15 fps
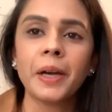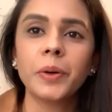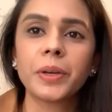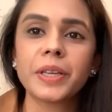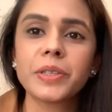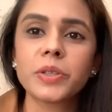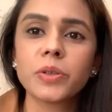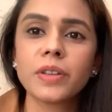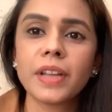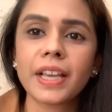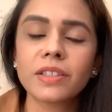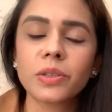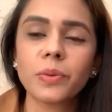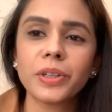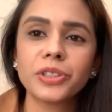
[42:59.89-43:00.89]
Okay, so
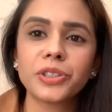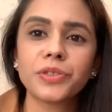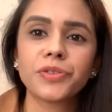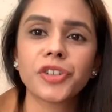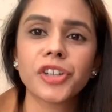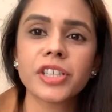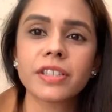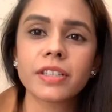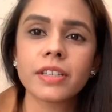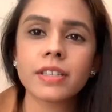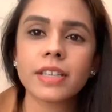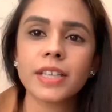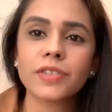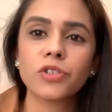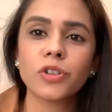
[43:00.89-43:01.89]
next question, Francis,
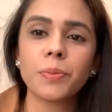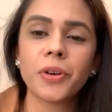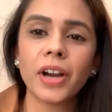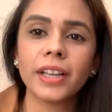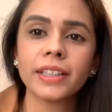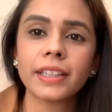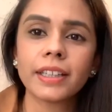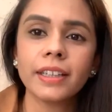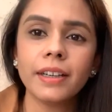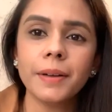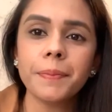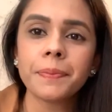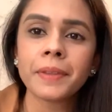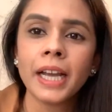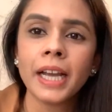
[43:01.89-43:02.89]
is from Radhika.